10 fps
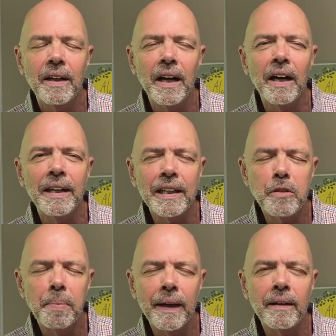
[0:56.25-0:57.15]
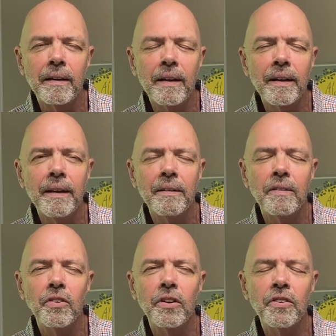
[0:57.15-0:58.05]
unexpectedly
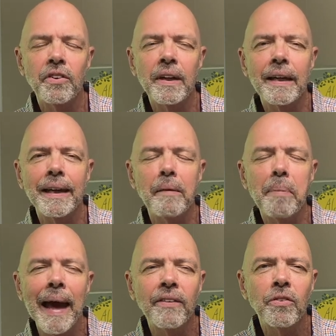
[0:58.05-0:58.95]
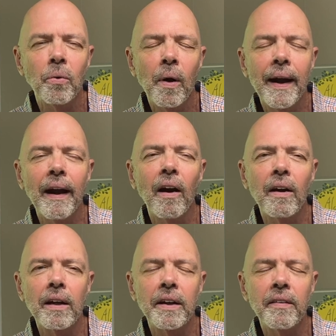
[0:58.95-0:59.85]
took sick and passed away
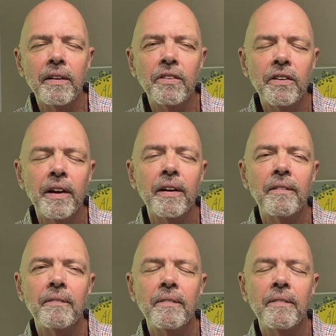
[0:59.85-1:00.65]
earlier this year.